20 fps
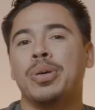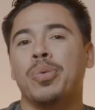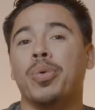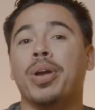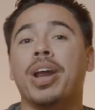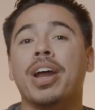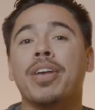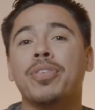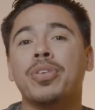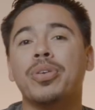
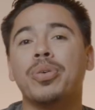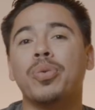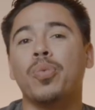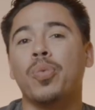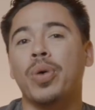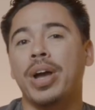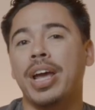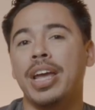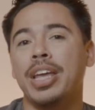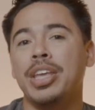Whatever
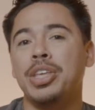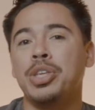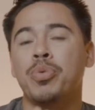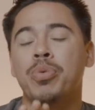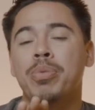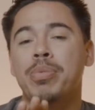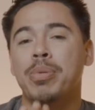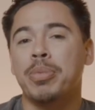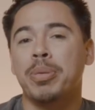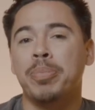way you
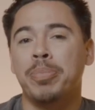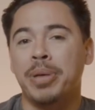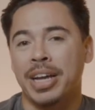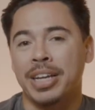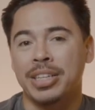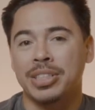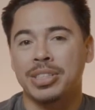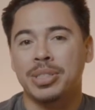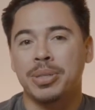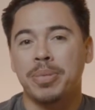remember
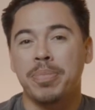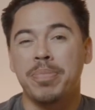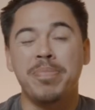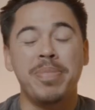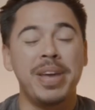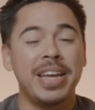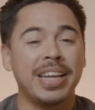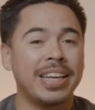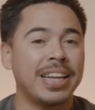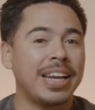best,
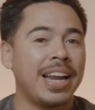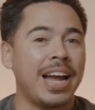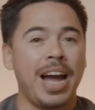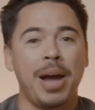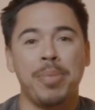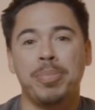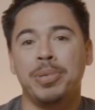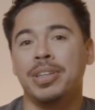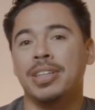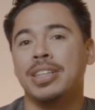make it
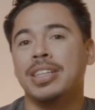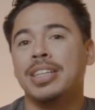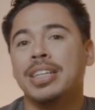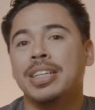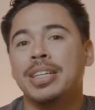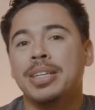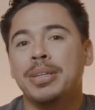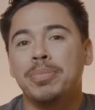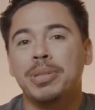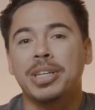happen.
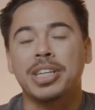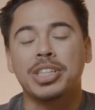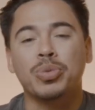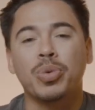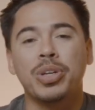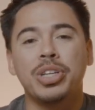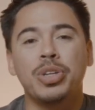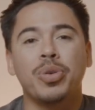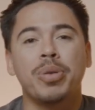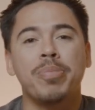Because
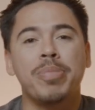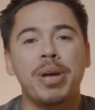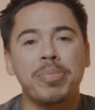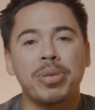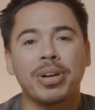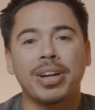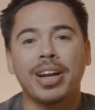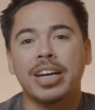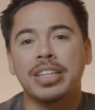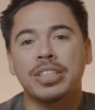when you
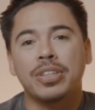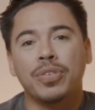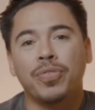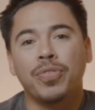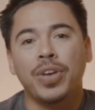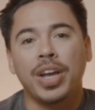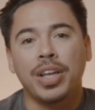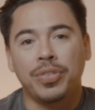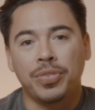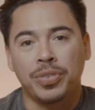remember God's
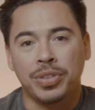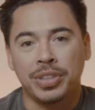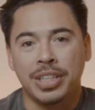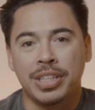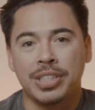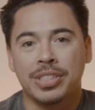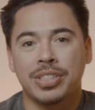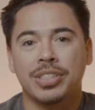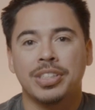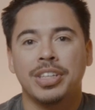
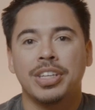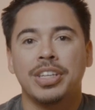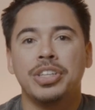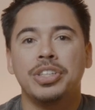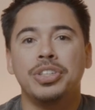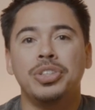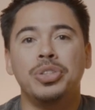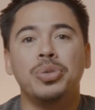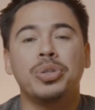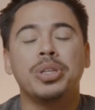faithfulness,
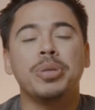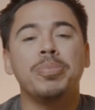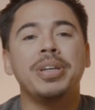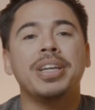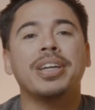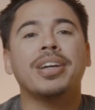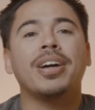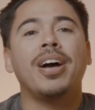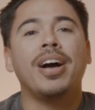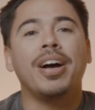you can
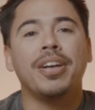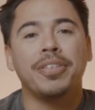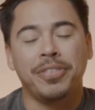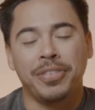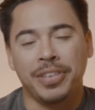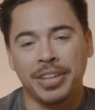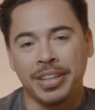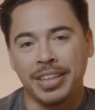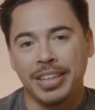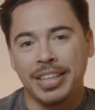be
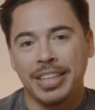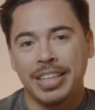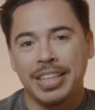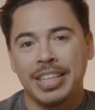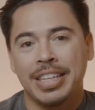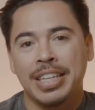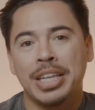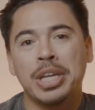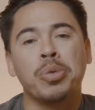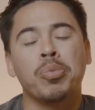confident
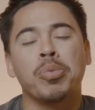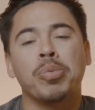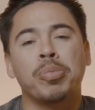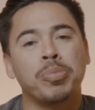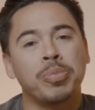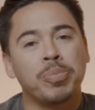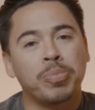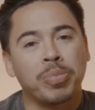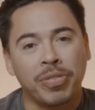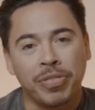He will
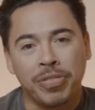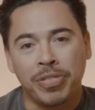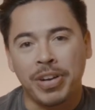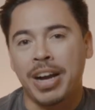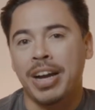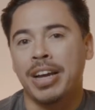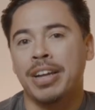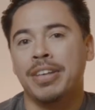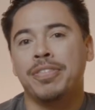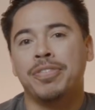
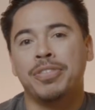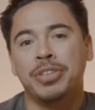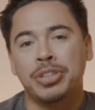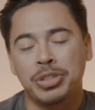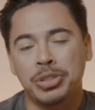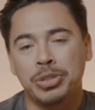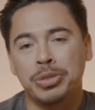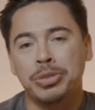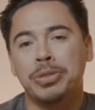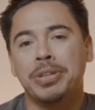provide for
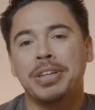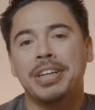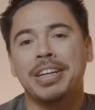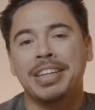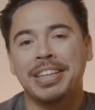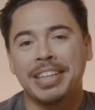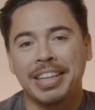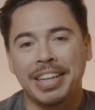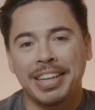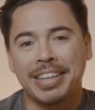you
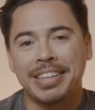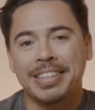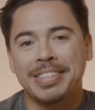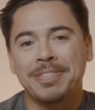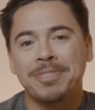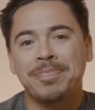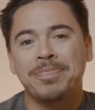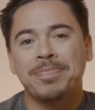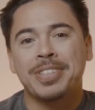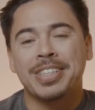again.
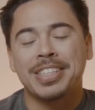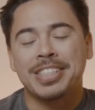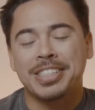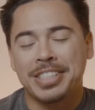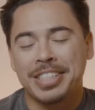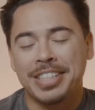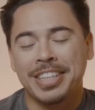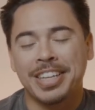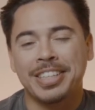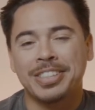
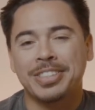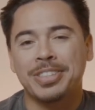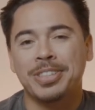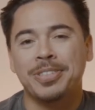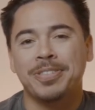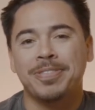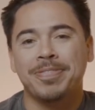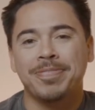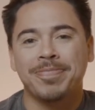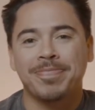See you guys
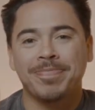soon.